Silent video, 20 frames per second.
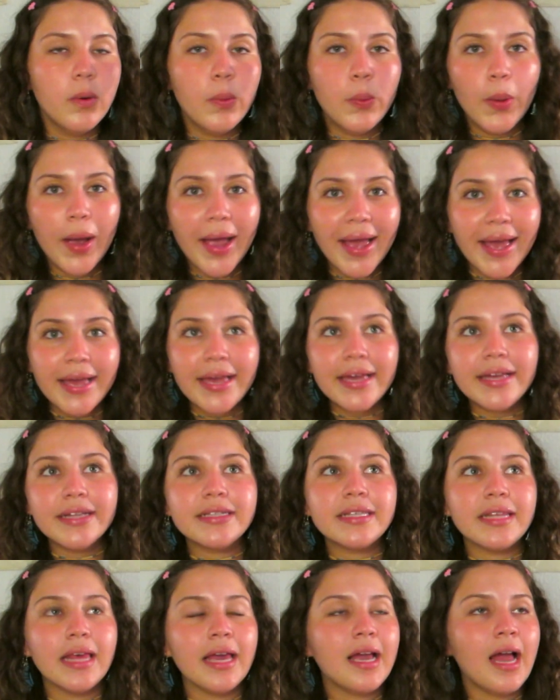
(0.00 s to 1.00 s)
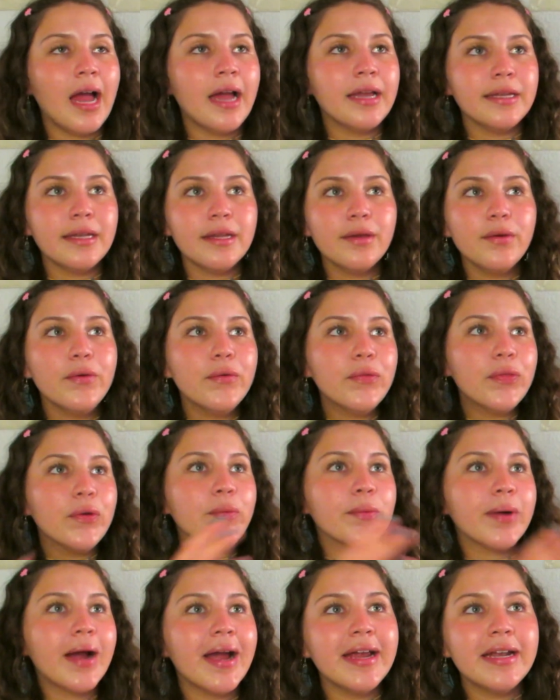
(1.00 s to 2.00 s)
wait, like, I knew the
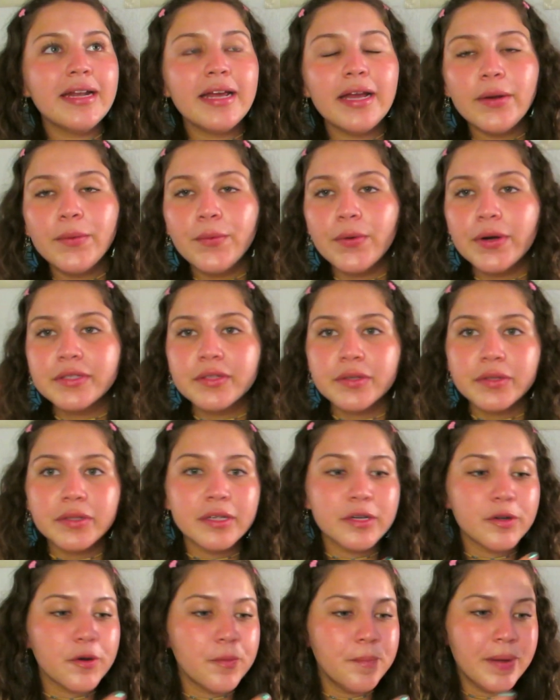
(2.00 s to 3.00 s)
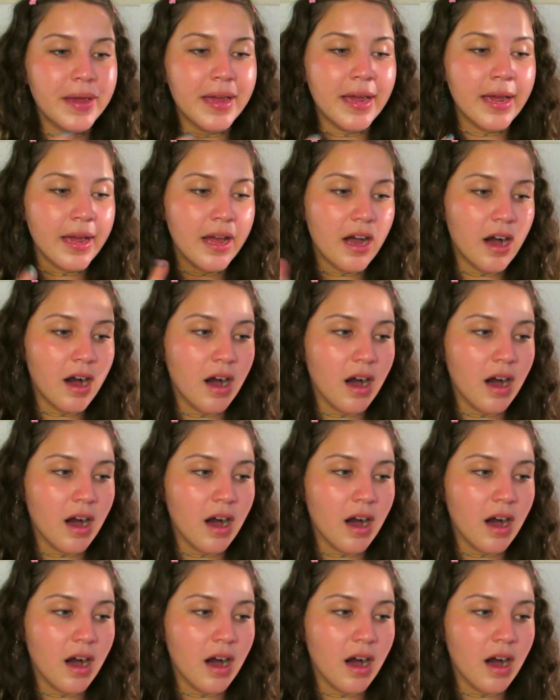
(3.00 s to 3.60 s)
writing was a little bit,